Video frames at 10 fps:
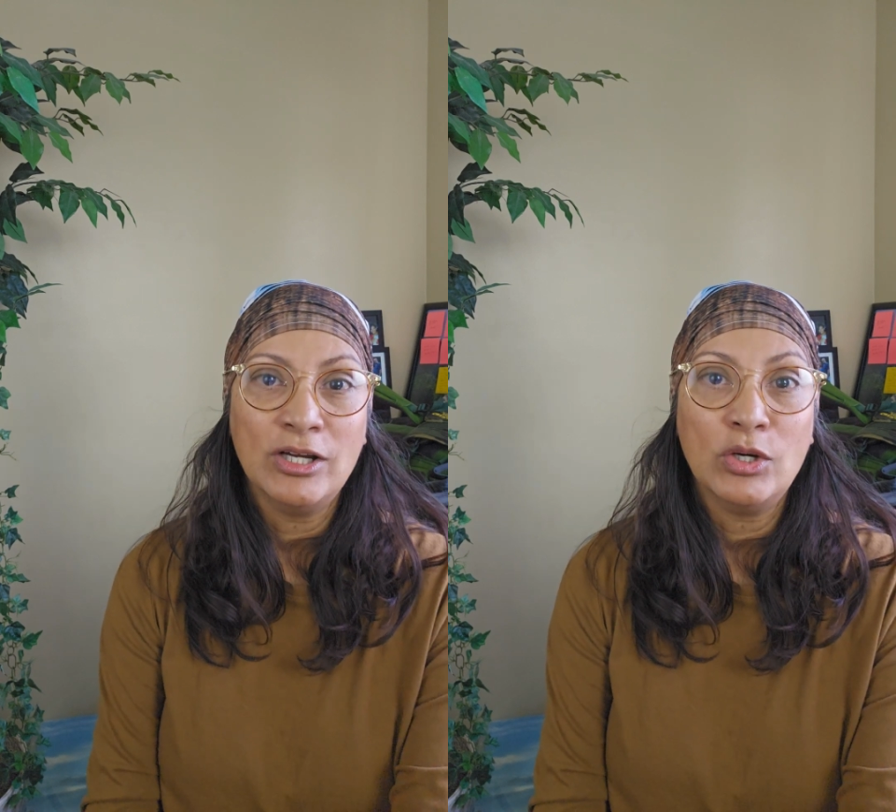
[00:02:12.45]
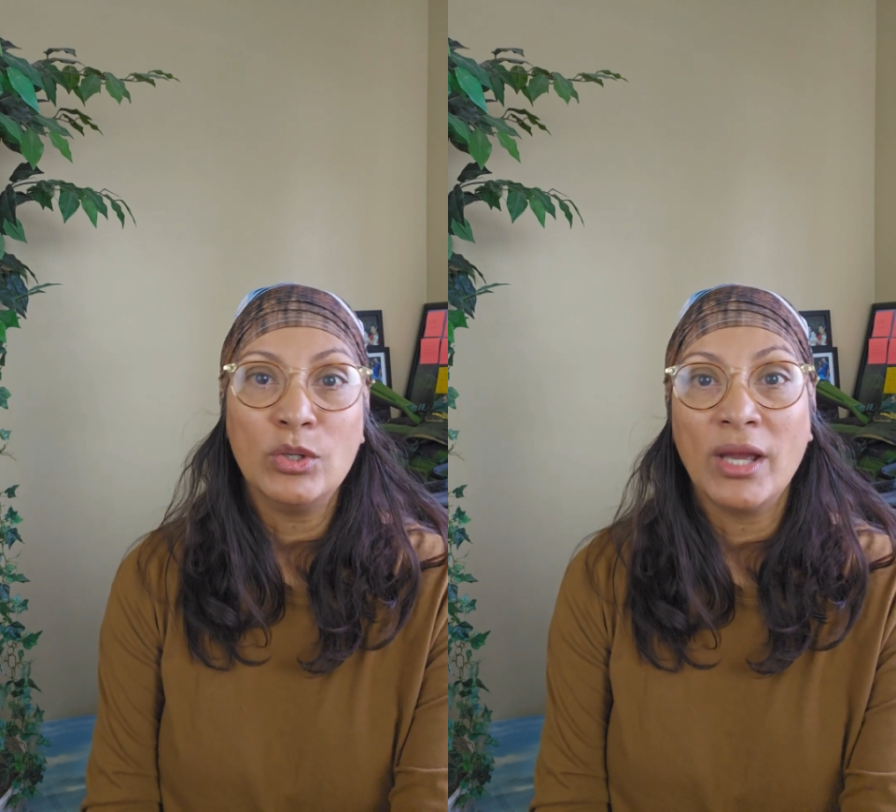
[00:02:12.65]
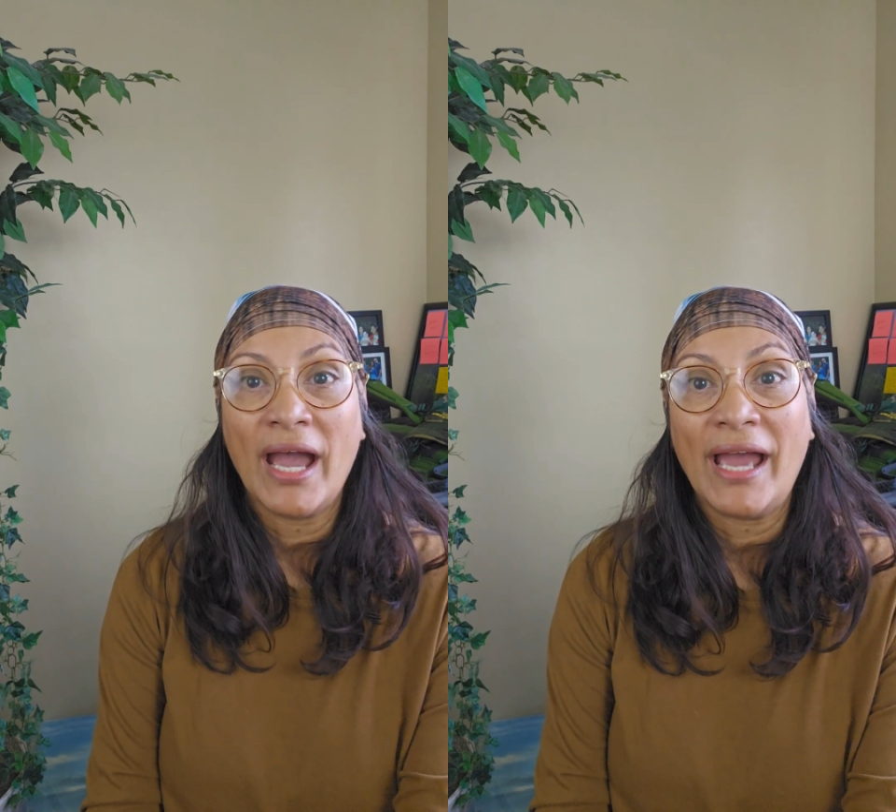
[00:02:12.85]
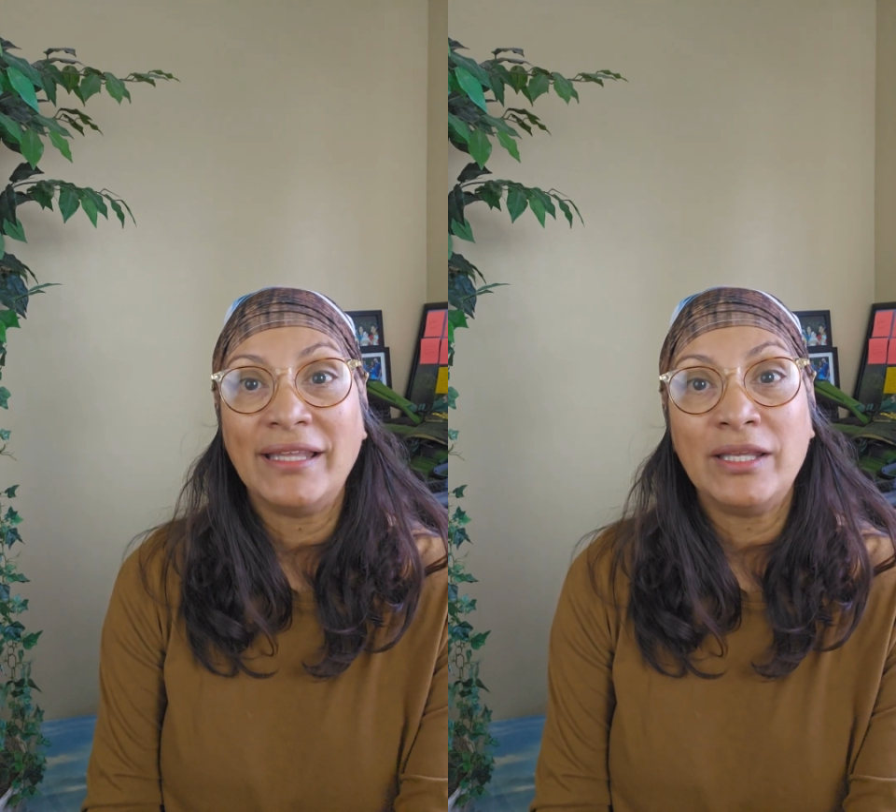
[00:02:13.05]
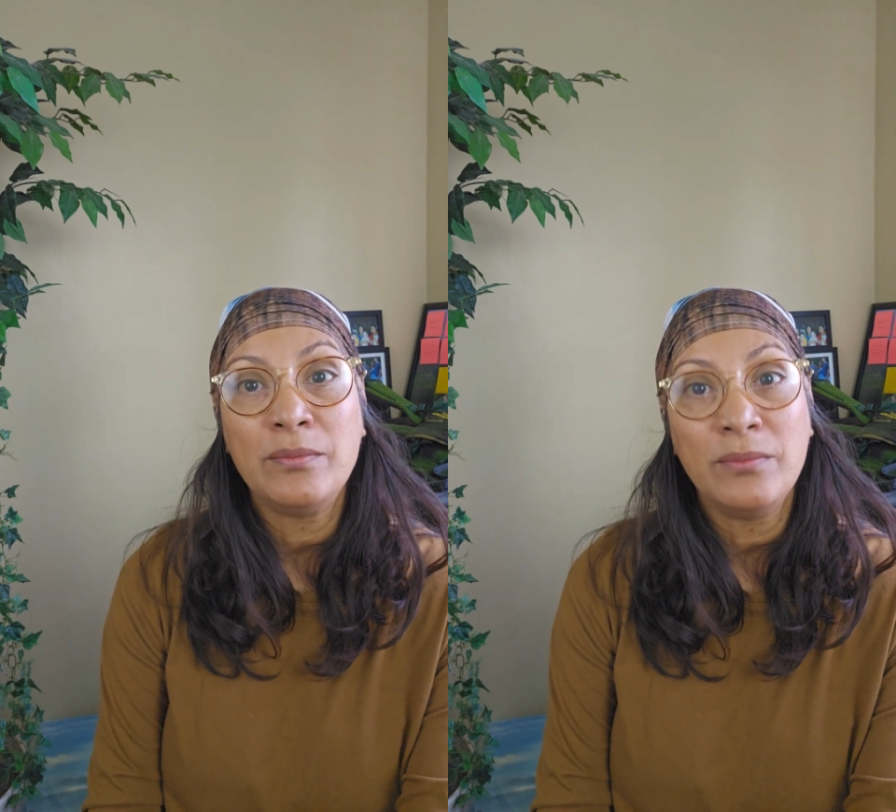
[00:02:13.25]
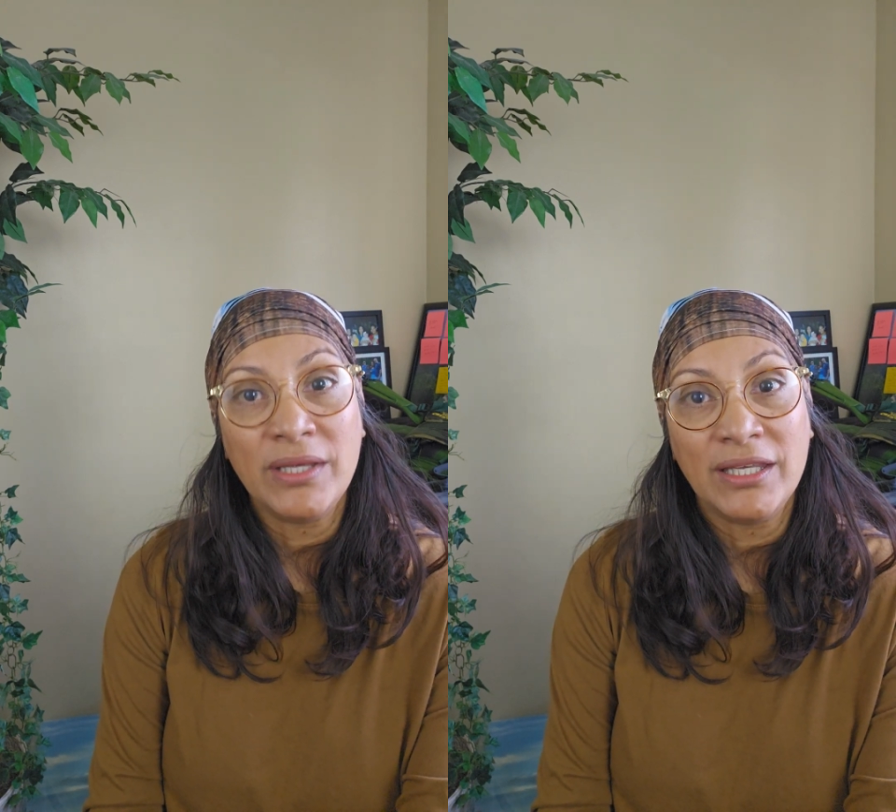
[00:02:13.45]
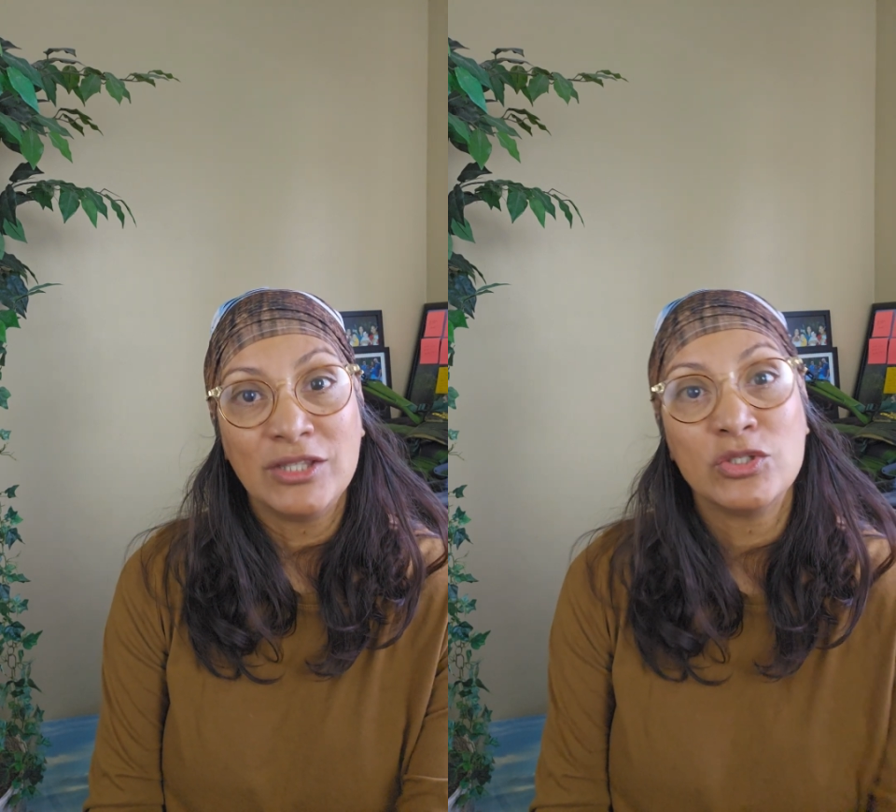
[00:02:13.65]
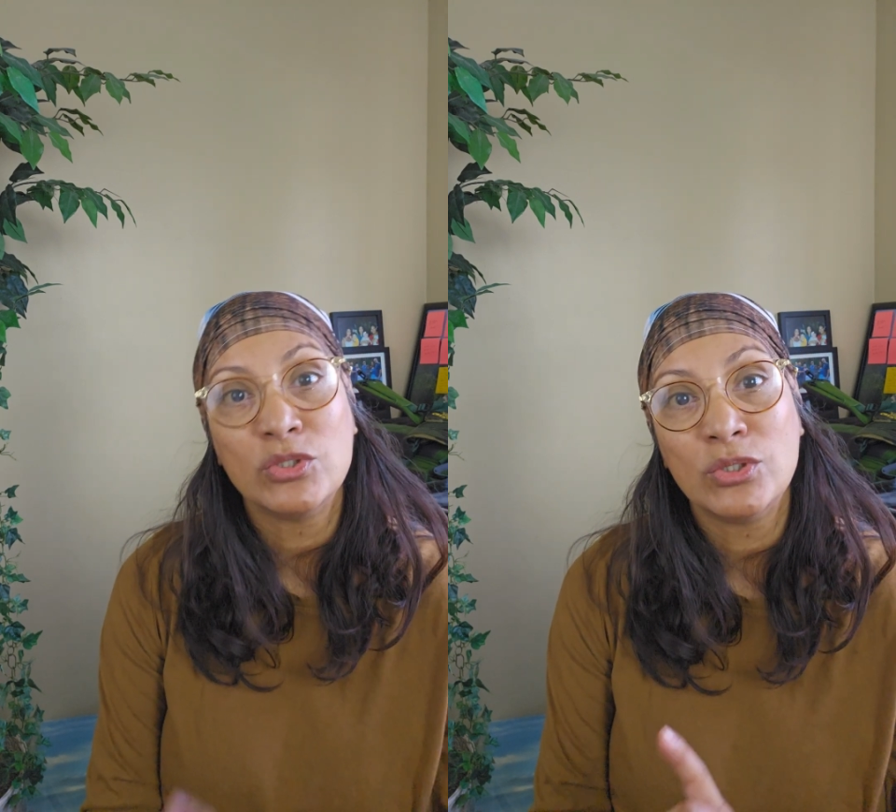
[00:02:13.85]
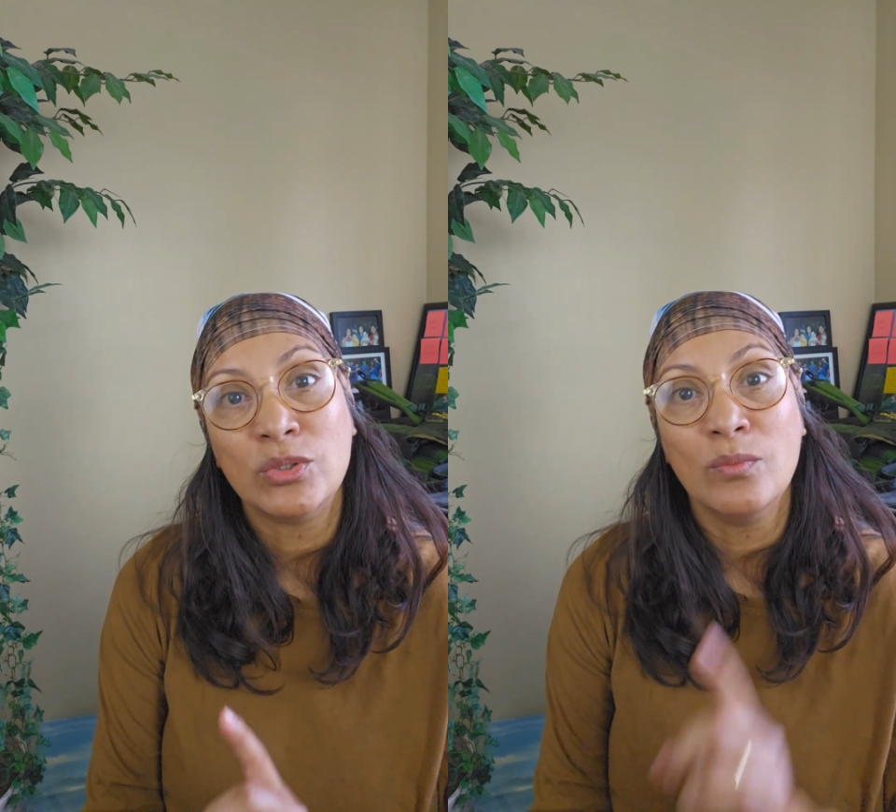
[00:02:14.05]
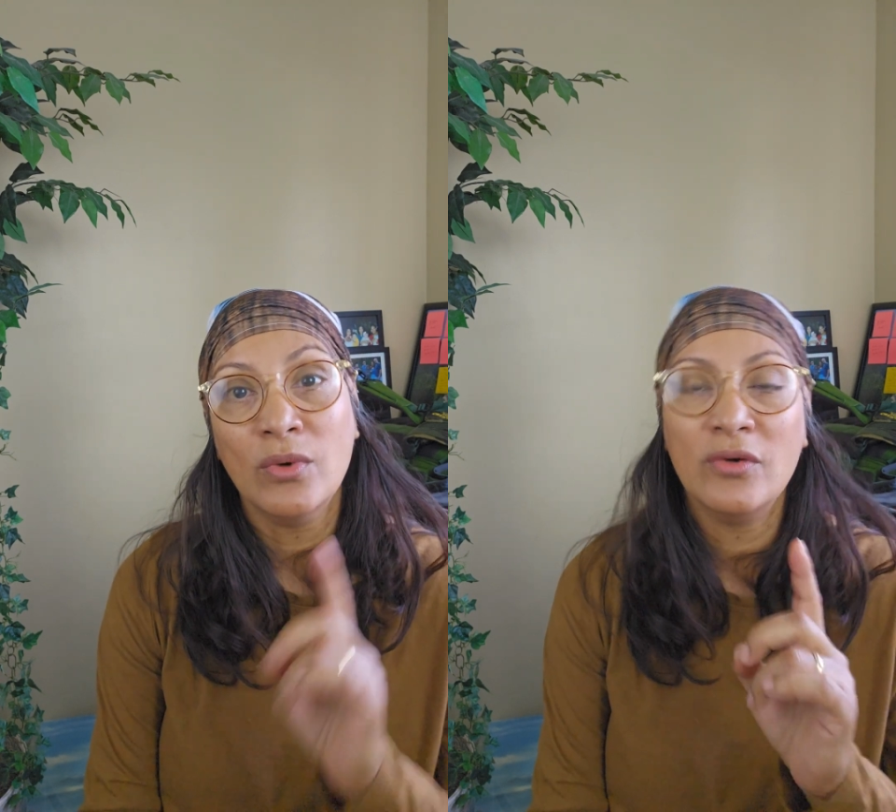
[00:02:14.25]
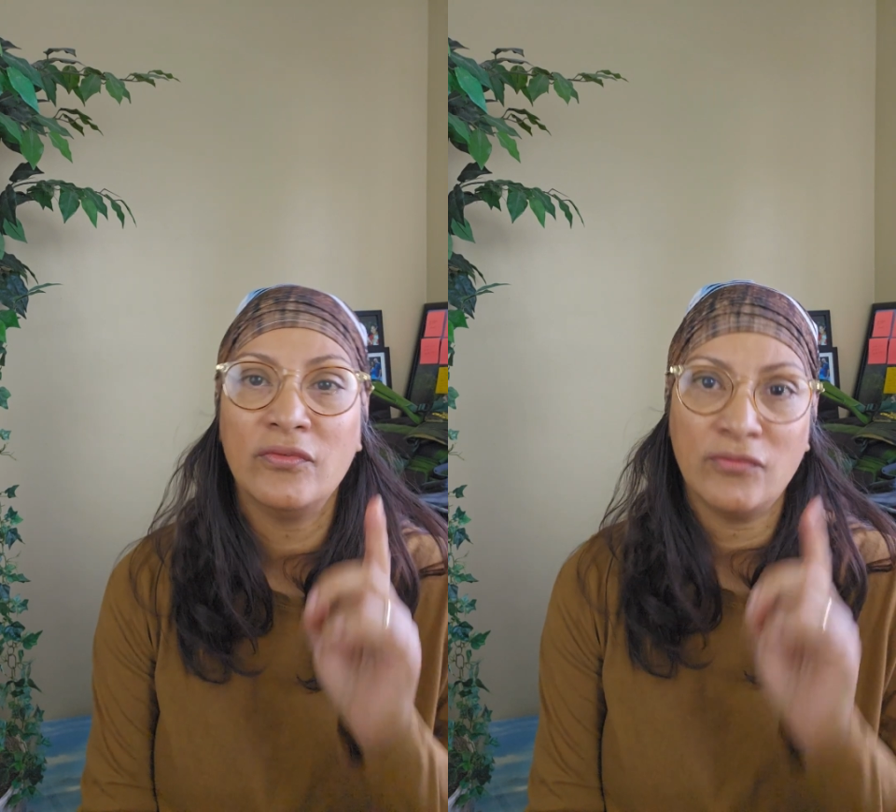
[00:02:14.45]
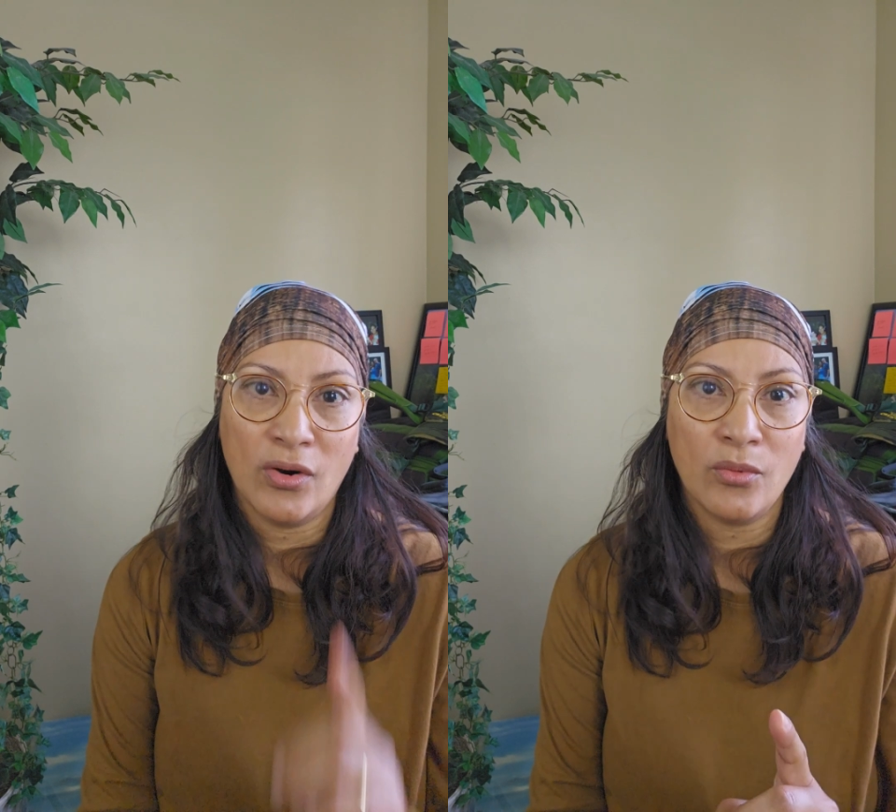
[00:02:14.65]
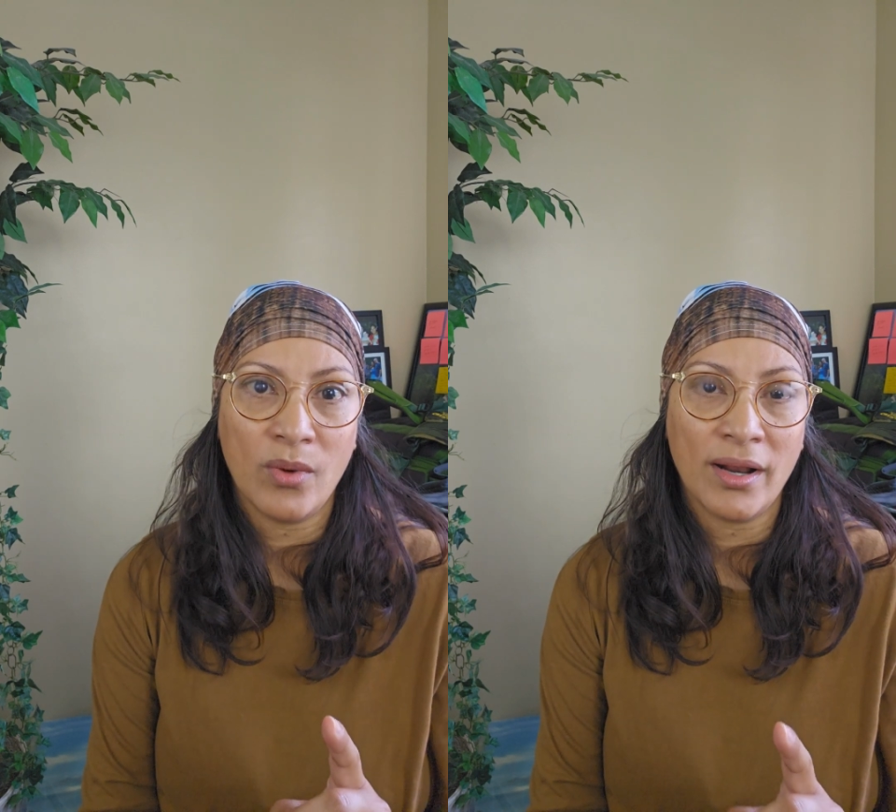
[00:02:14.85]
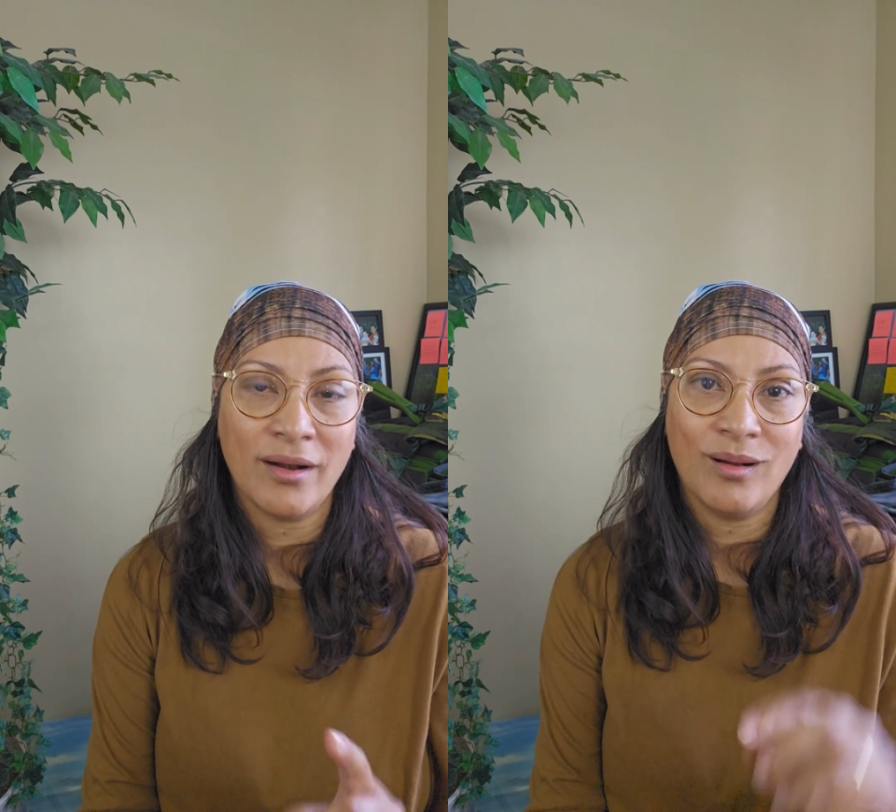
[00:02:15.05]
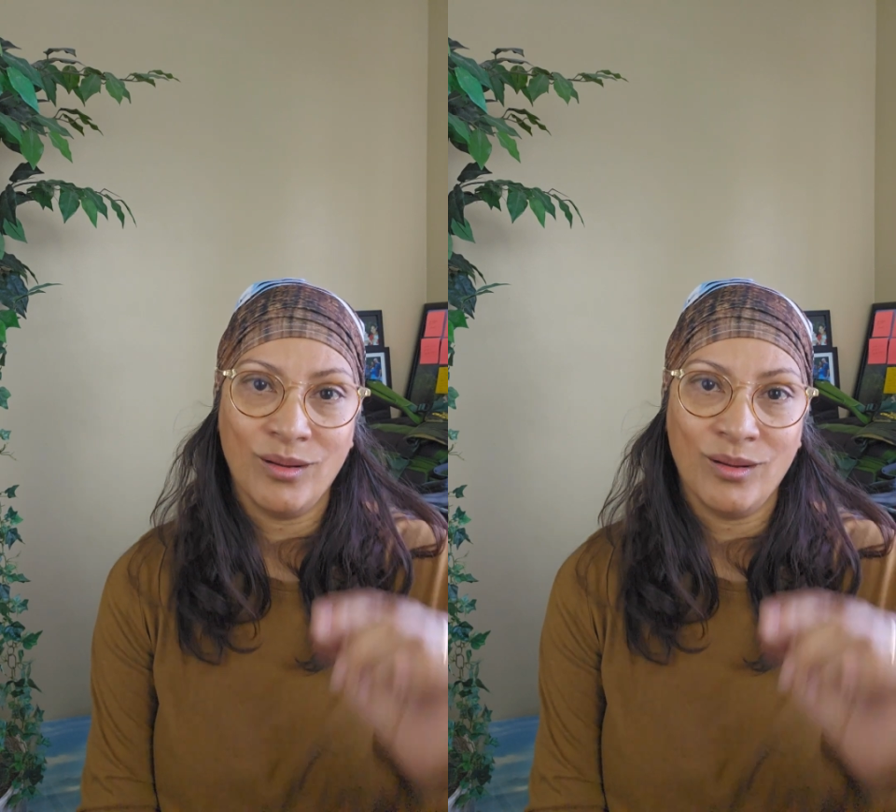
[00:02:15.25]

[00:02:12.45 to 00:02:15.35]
who guided me to move forward